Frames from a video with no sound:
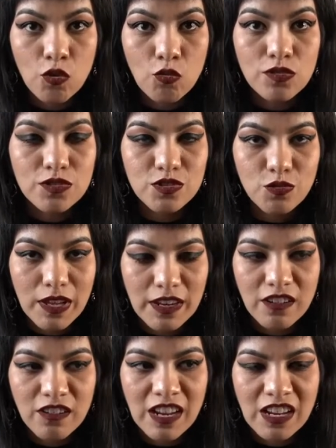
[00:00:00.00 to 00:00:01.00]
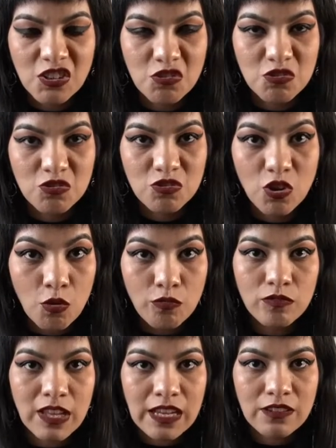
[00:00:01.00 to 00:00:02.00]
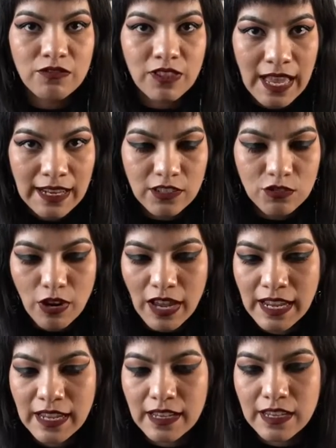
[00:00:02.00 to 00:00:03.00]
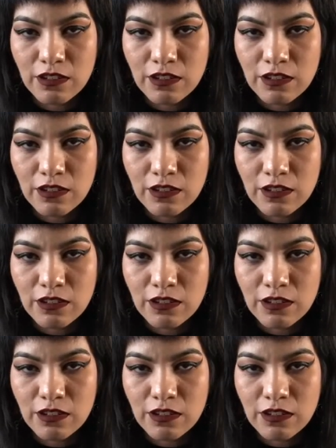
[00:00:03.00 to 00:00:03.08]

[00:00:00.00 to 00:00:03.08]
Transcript: a wool sweater and you don't like flat dry it,